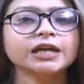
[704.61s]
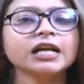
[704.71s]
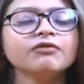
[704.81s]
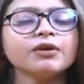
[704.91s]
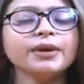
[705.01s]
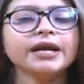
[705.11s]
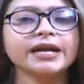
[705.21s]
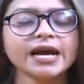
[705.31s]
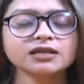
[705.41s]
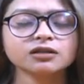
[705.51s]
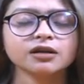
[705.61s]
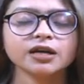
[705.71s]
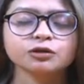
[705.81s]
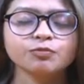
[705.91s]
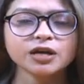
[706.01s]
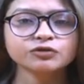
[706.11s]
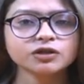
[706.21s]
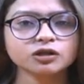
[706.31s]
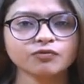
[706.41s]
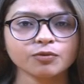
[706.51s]
Till we meet next, it's best
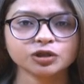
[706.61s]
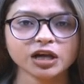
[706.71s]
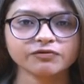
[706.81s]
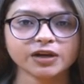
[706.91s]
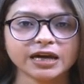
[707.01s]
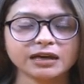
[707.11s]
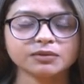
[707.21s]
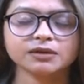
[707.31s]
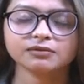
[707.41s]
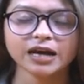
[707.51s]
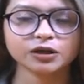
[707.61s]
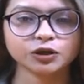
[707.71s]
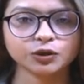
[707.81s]
wishes from TNV Academy. Thank